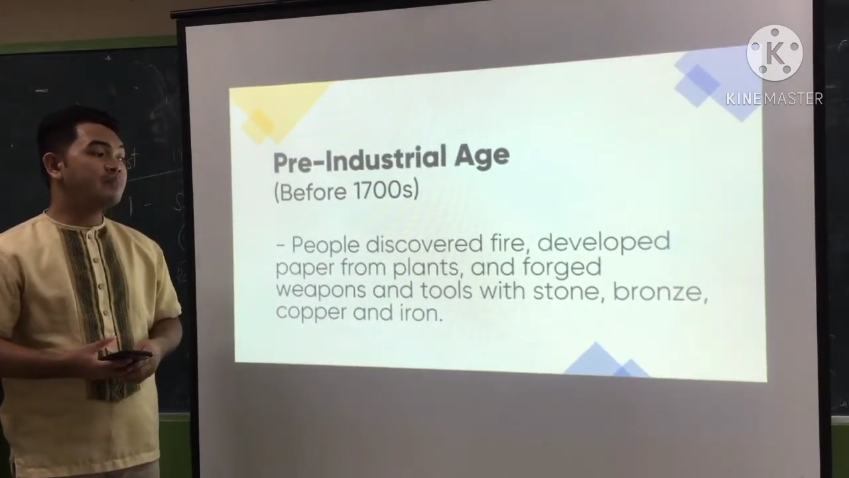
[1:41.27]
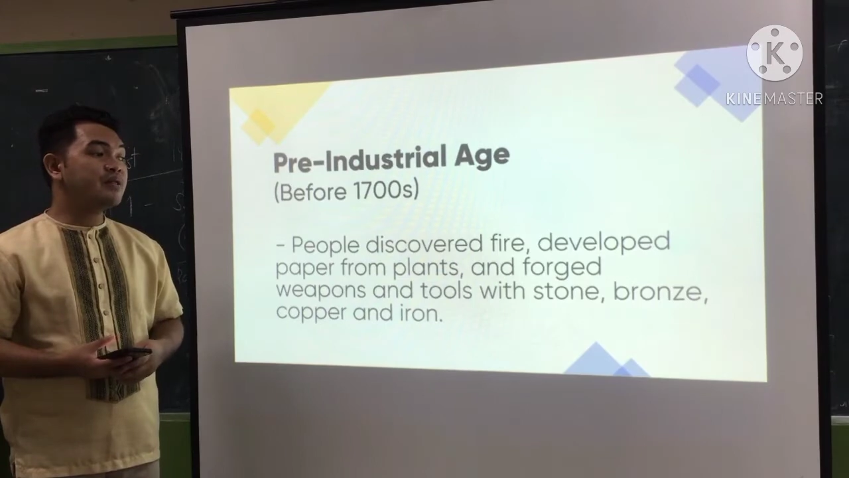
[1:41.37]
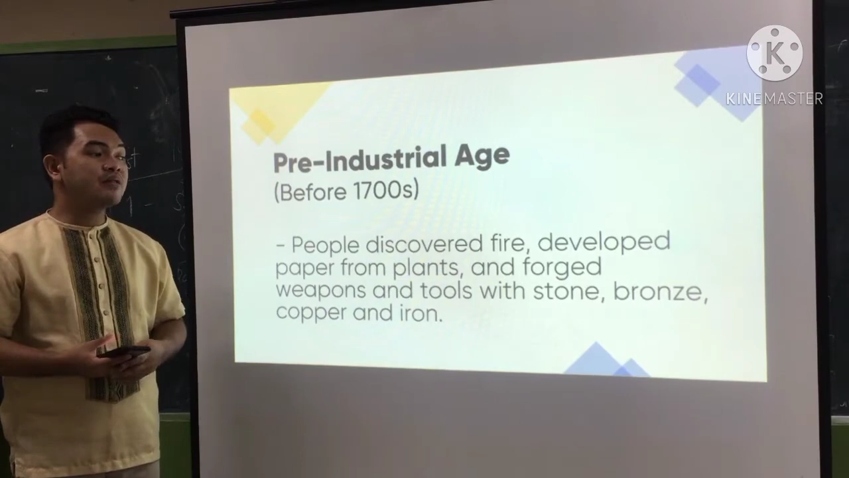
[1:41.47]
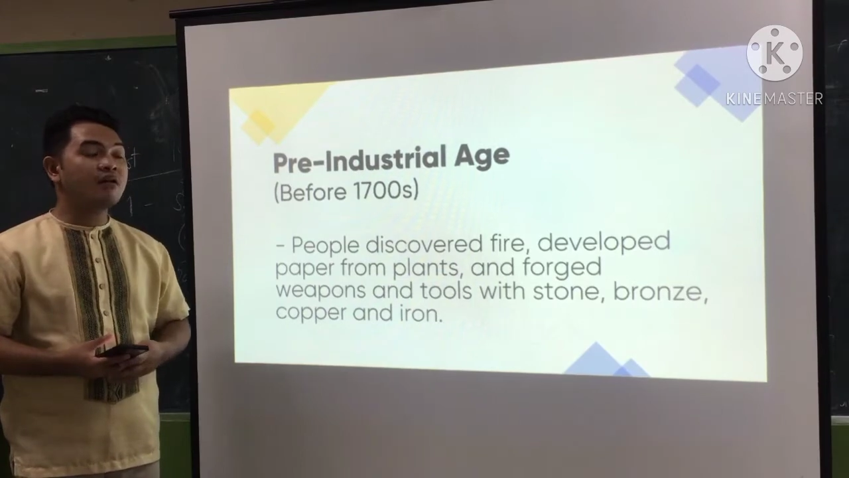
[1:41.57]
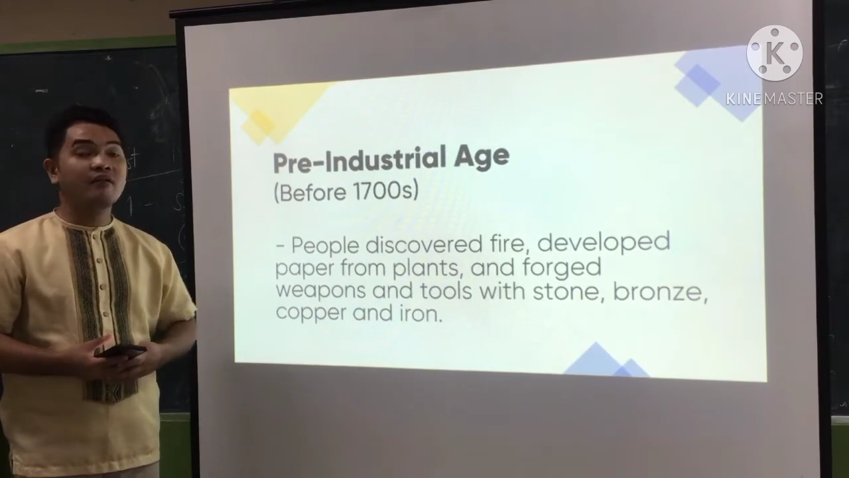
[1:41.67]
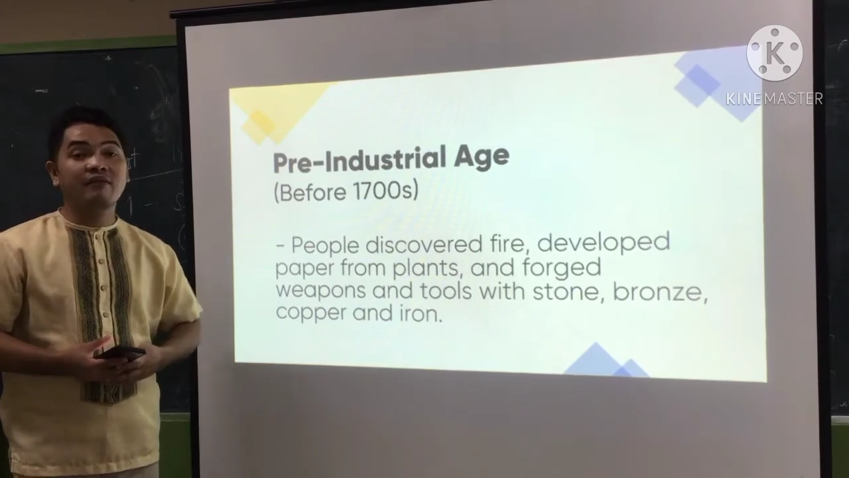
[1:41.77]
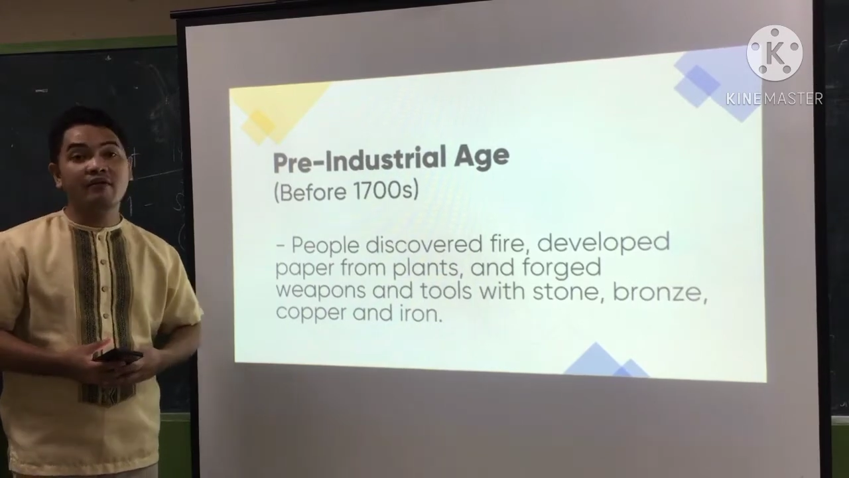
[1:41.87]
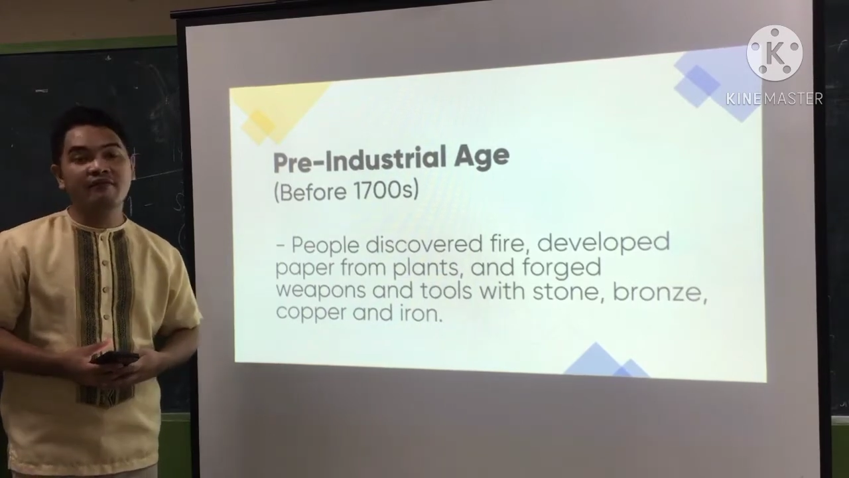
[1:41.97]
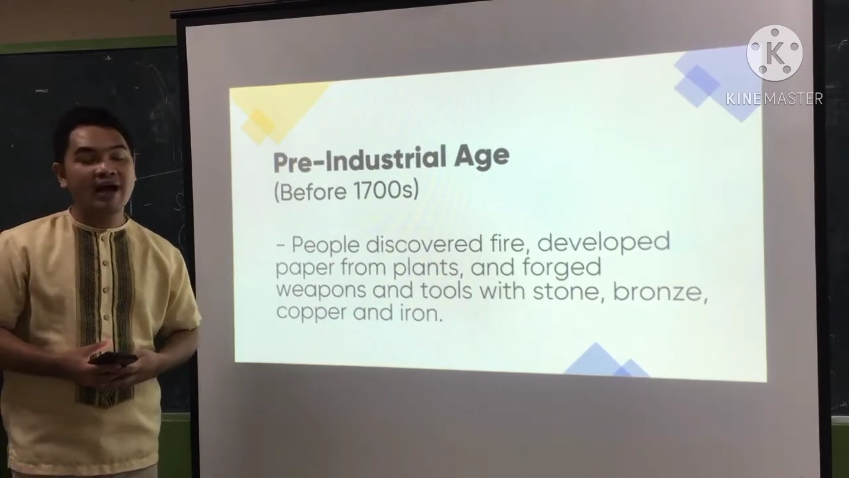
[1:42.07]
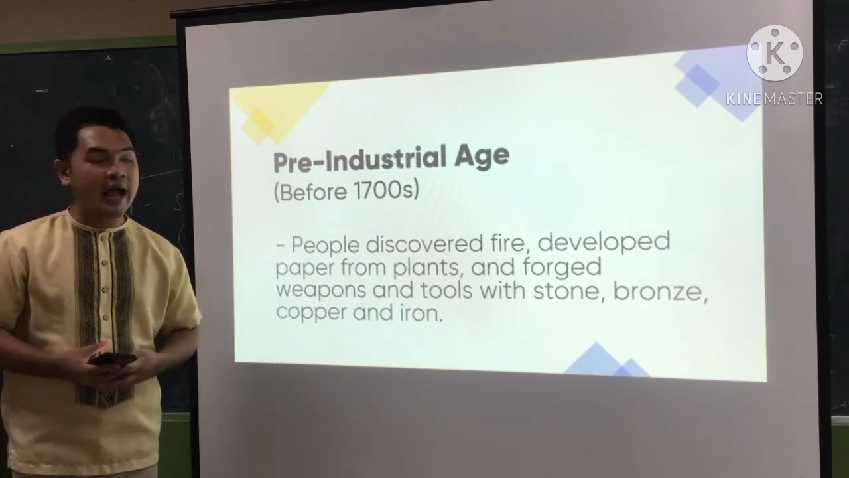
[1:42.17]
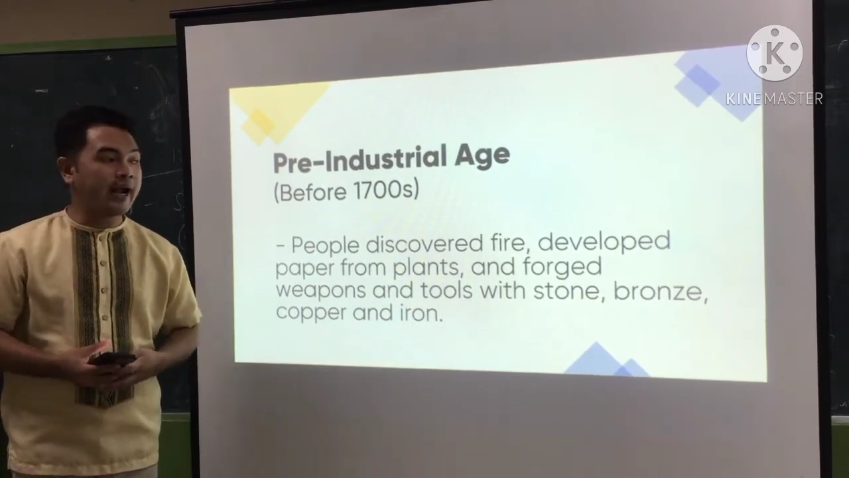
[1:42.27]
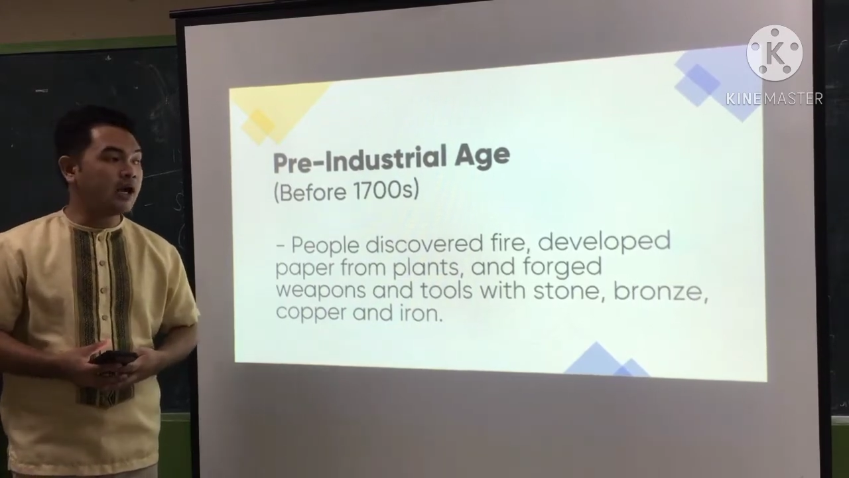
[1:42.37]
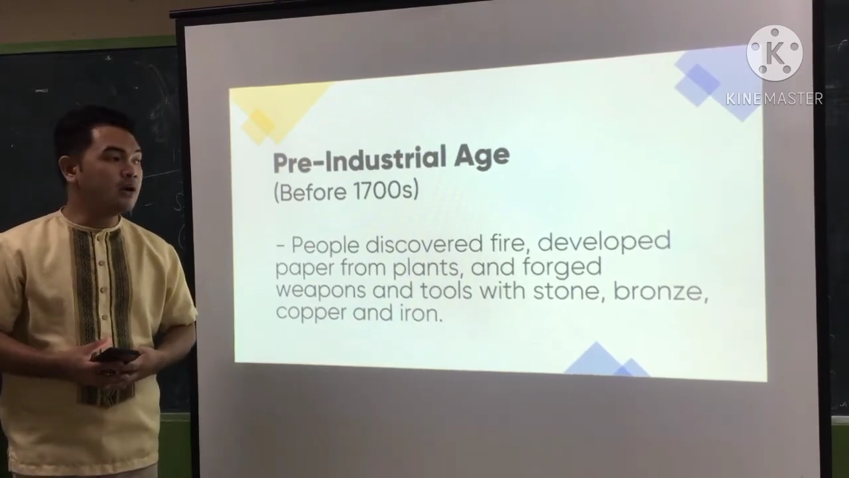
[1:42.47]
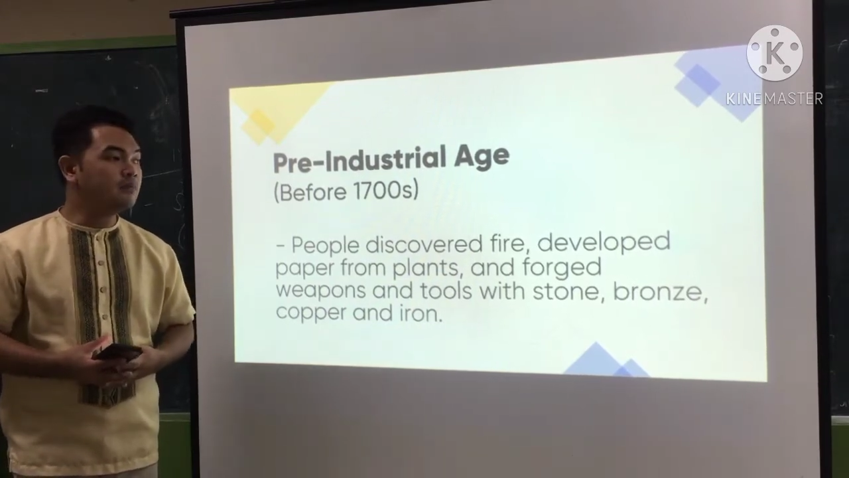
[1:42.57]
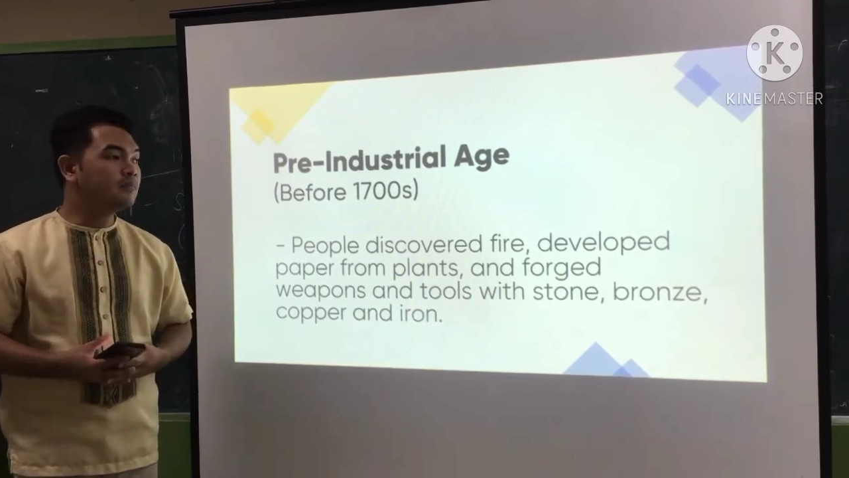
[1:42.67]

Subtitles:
discover fire,